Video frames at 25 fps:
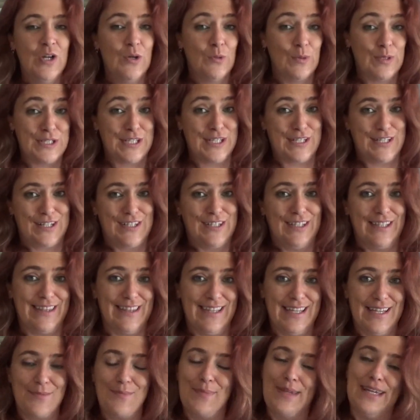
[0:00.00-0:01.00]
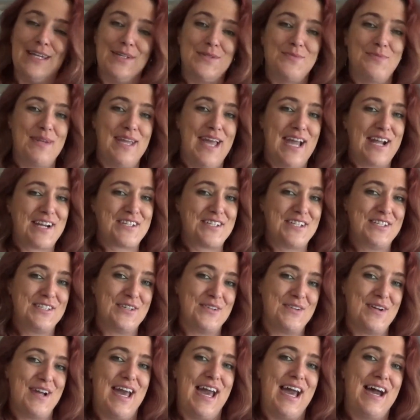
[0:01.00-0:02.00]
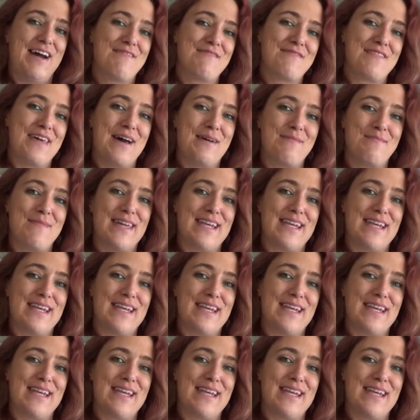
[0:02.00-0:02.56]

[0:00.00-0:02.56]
which is a good thing because we actually don't have that